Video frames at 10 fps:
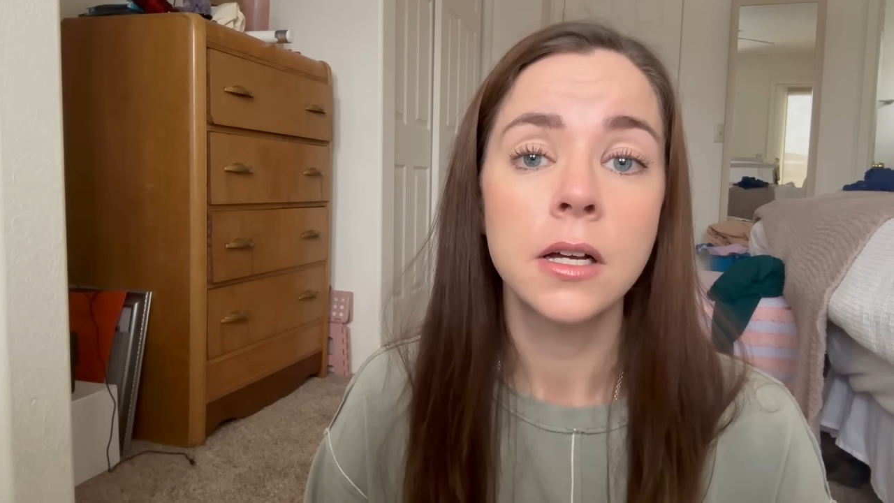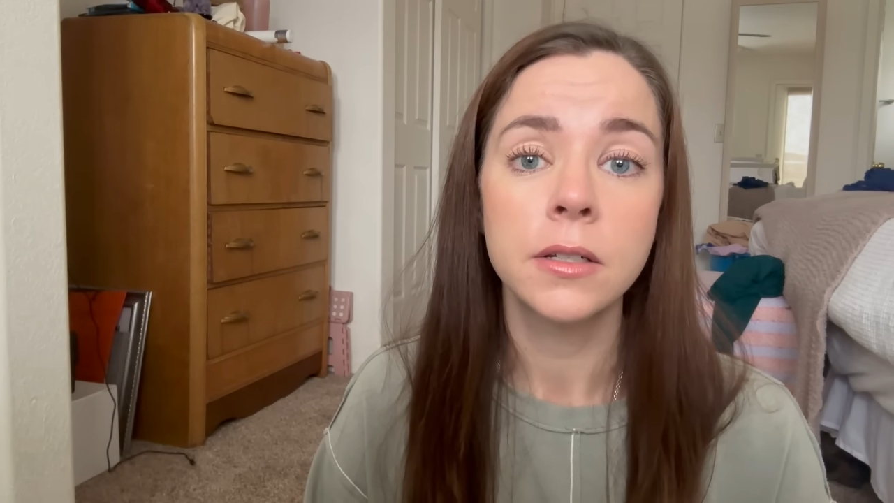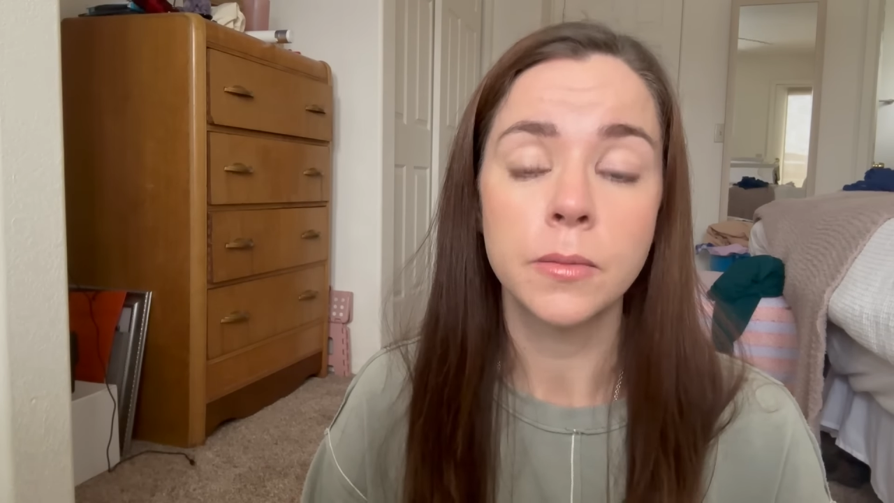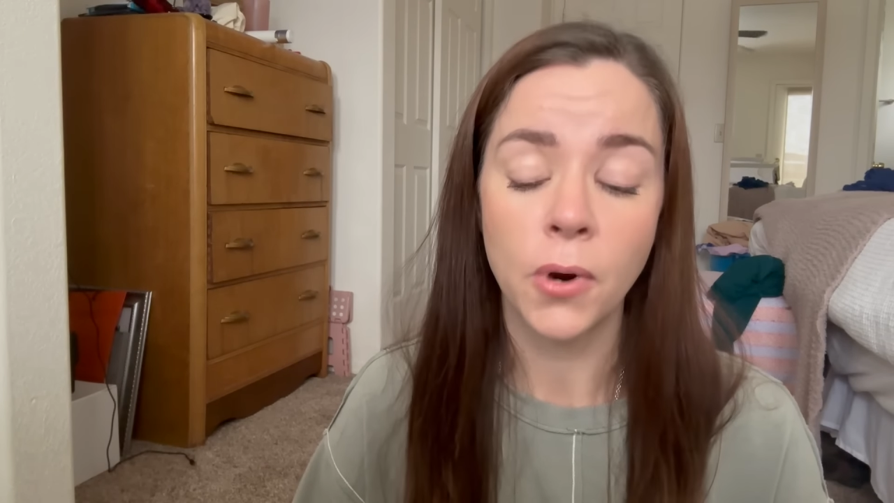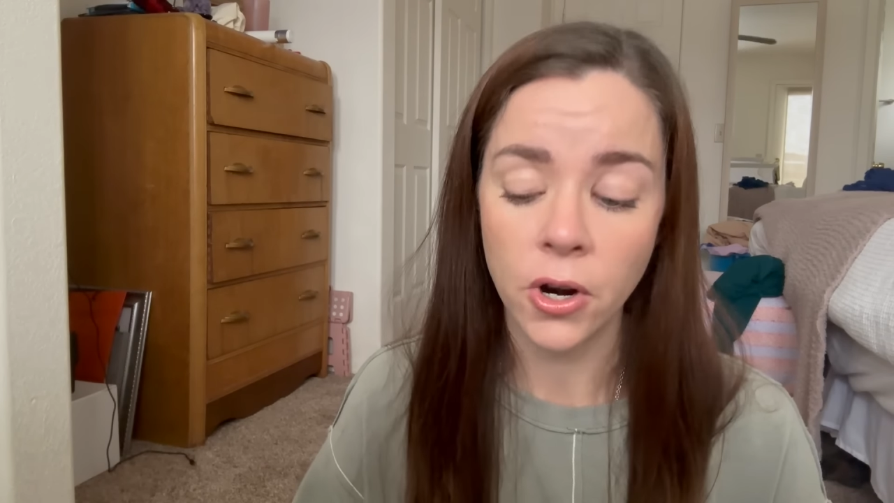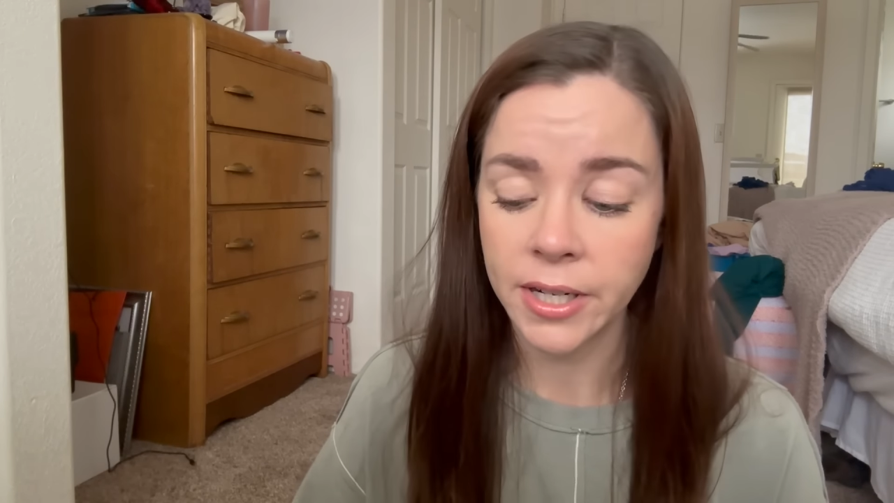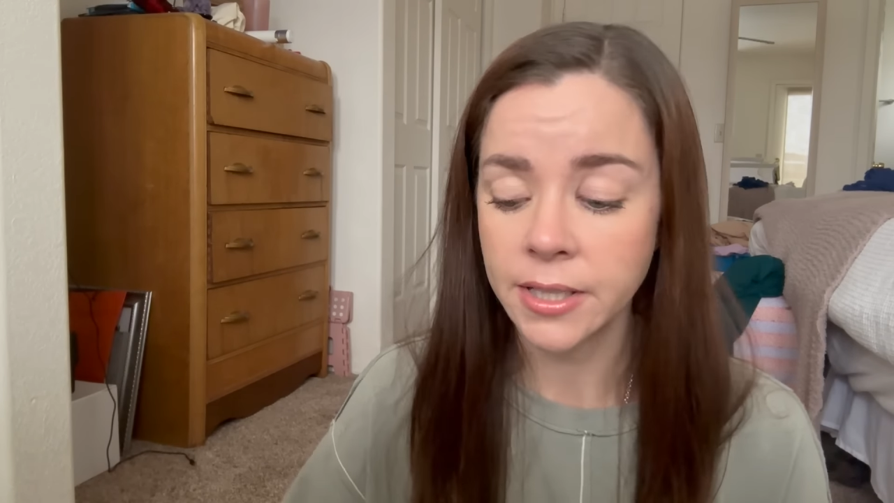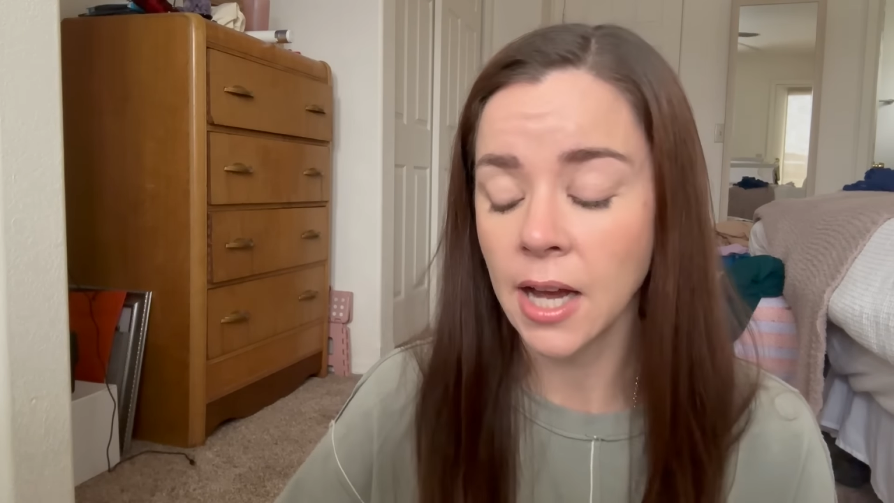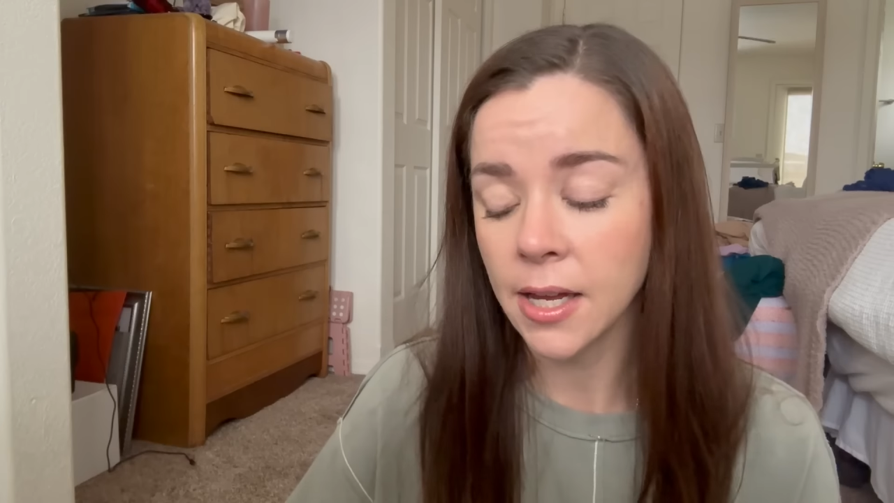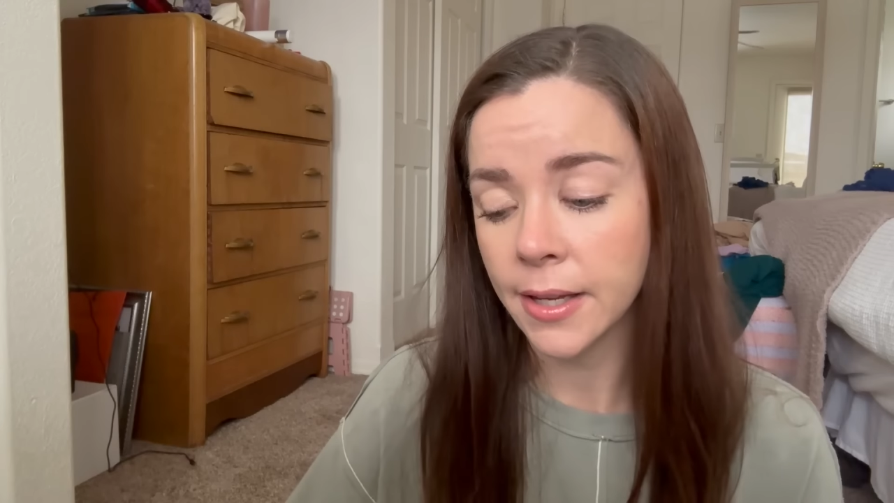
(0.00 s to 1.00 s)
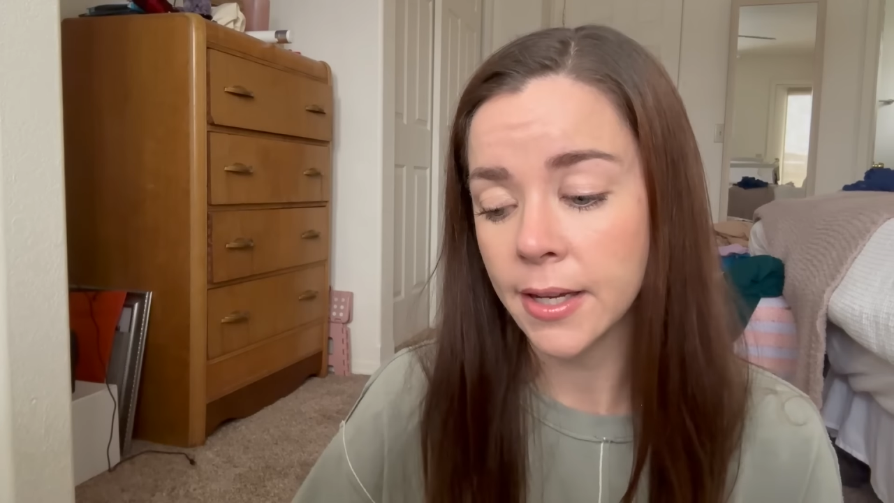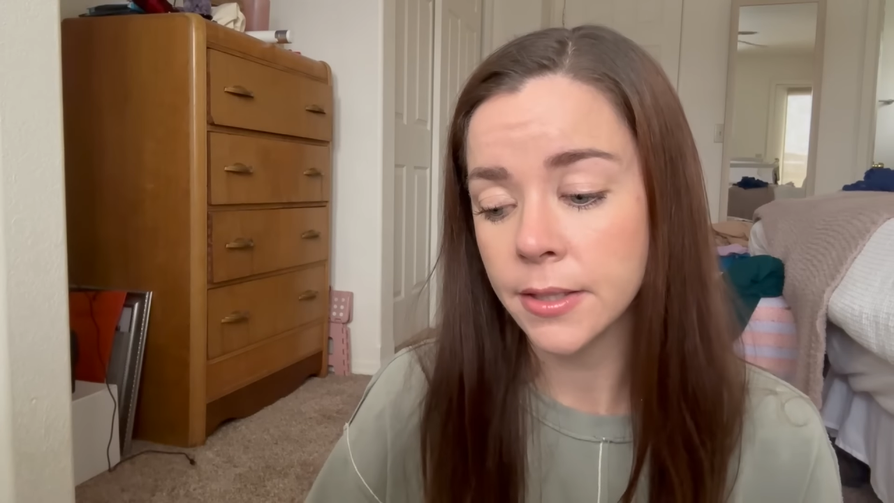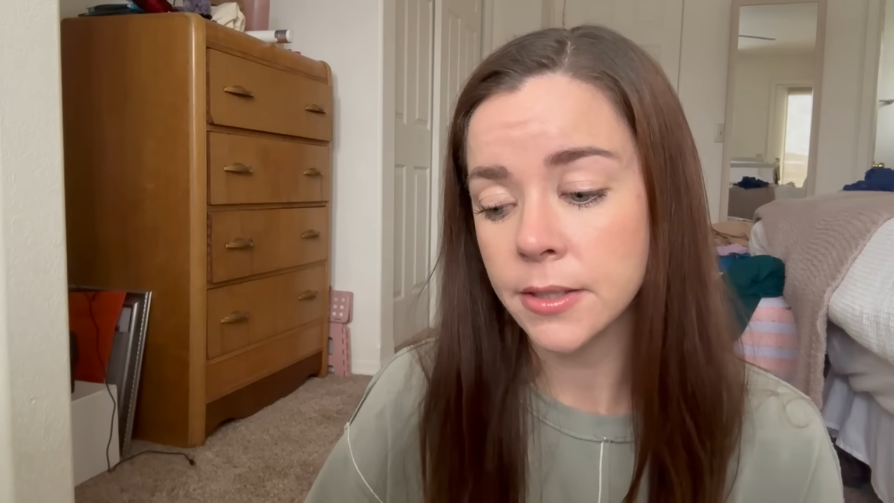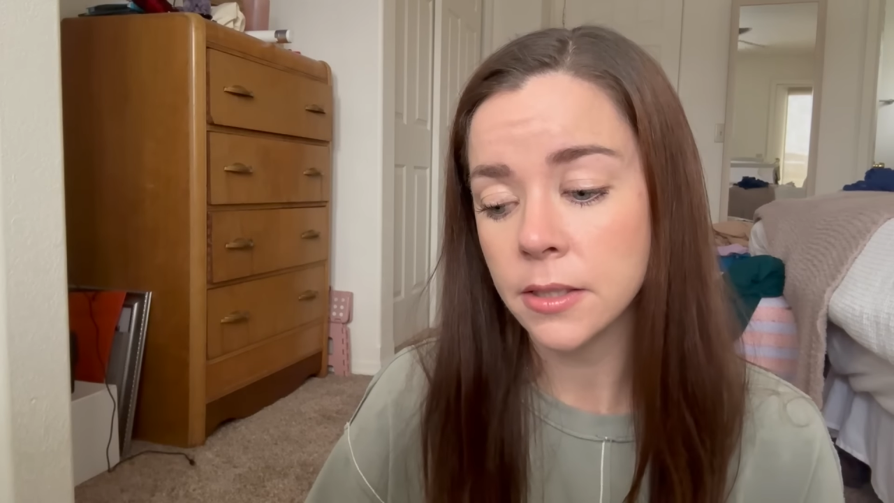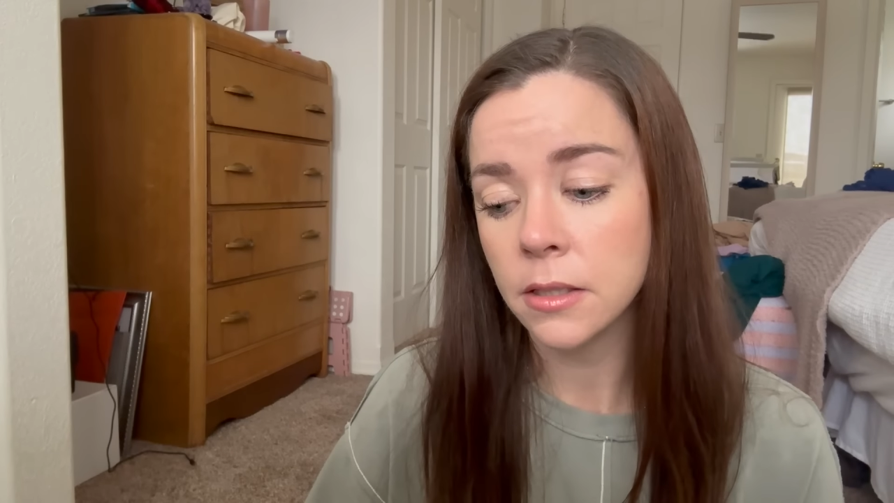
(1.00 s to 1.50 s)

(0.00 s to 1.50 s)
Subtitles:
departing Thailand,